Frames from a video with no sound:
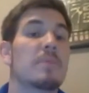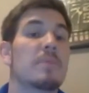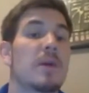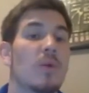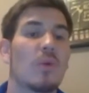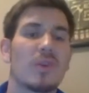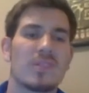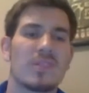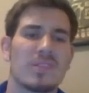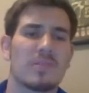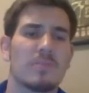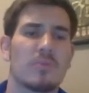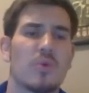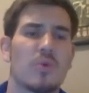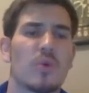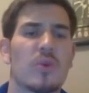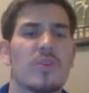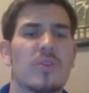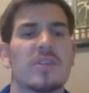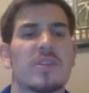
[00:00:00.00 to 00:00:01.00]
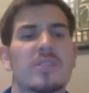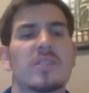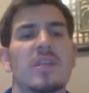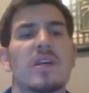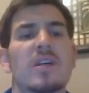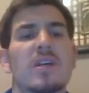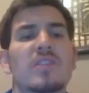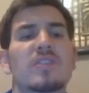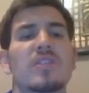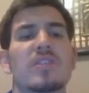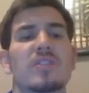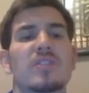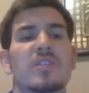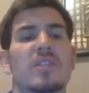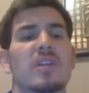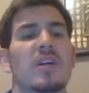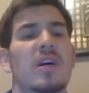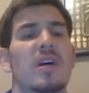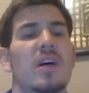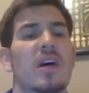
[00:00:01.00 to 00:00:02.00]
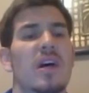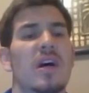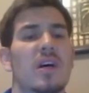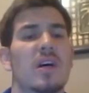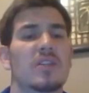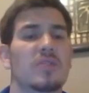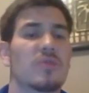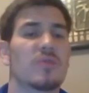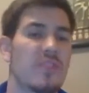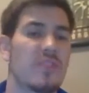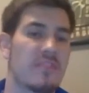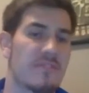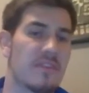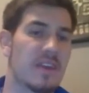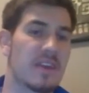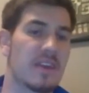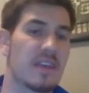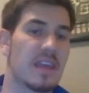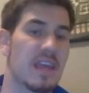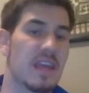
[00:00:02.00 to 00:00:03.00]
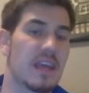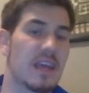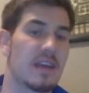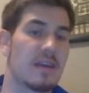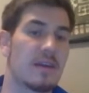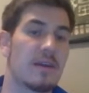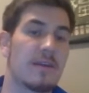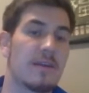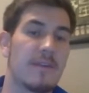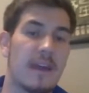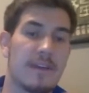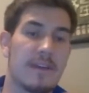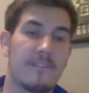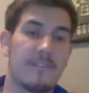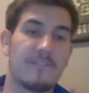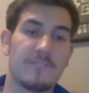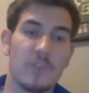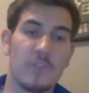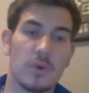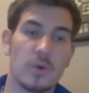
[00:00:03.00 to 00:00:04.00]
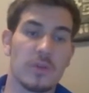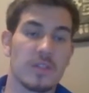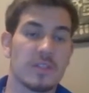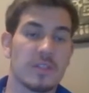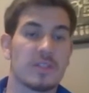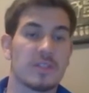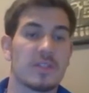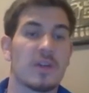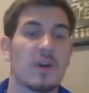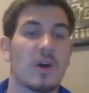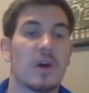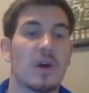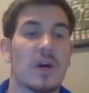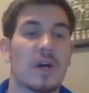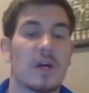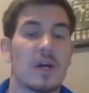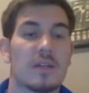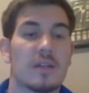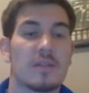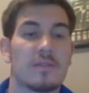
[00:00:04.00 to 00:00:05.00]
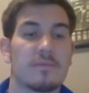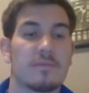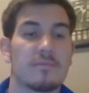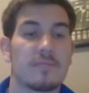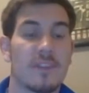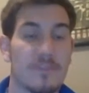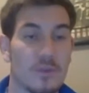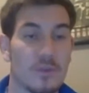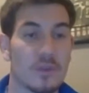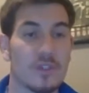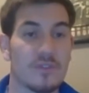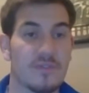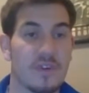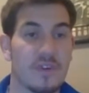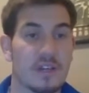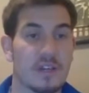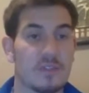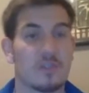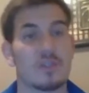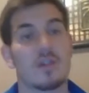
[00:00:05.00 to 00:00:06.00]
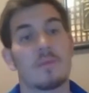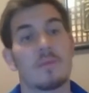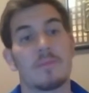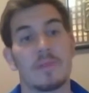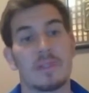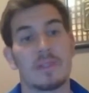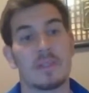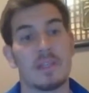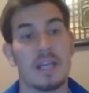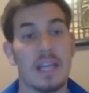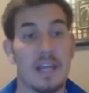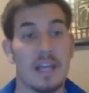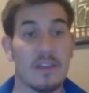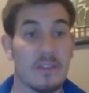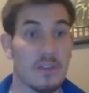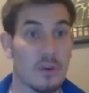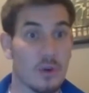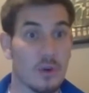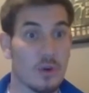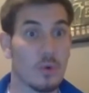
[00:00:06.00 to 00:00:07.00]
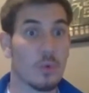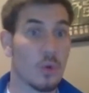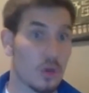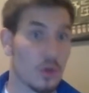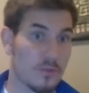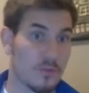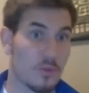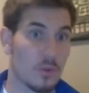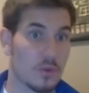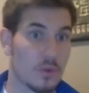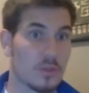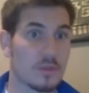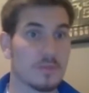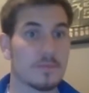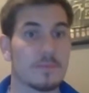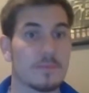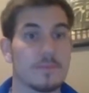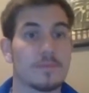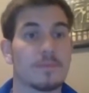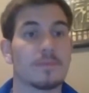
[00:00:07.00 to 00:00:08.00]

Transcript: may want to employ this just so that they can have a focus on diversifying their company and their workforce.